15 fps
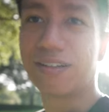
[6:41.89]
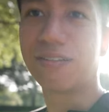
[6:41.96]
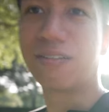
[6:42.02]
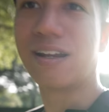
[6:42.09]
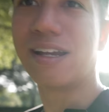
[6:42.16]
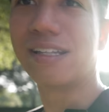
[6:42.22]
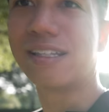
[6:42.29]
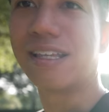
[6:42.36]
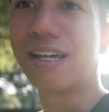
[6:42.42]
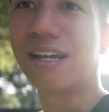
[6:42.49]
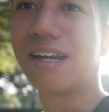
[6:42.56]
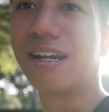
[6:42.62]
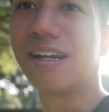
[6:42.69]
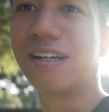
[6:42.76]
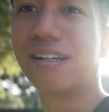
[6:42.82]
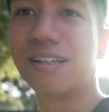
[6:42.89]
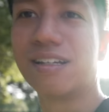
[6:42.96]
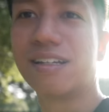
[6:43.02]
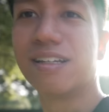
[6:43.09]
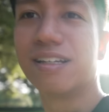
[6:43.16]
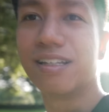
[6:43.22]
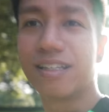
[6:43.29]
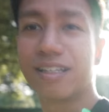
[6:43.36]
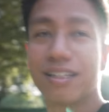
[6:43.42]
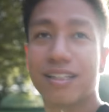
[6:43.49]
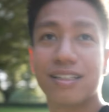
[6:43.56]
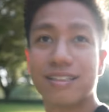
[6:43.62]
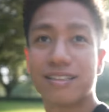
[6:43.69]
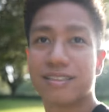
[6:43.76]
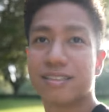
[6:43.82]
Right there.
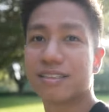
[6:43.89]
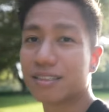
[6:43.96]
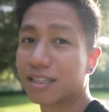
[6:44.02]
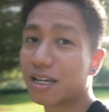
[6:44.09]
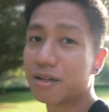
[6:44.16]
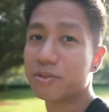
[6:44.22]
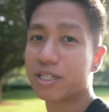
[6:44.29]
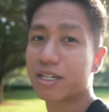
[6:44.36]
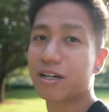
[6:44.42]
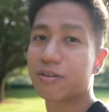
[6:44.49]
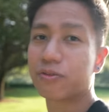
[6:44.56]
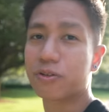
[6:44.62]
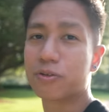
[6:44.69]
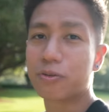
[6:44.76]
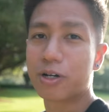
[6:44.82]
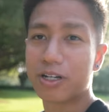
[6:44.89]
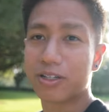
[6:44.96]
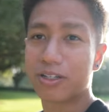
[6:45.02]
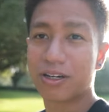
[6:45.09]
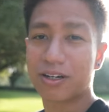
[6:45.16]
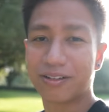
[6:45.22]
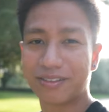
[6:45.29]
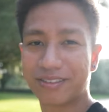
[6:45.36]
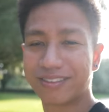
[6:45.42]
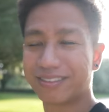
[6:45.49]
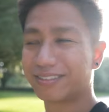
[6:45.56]
You gotta be careful where you go.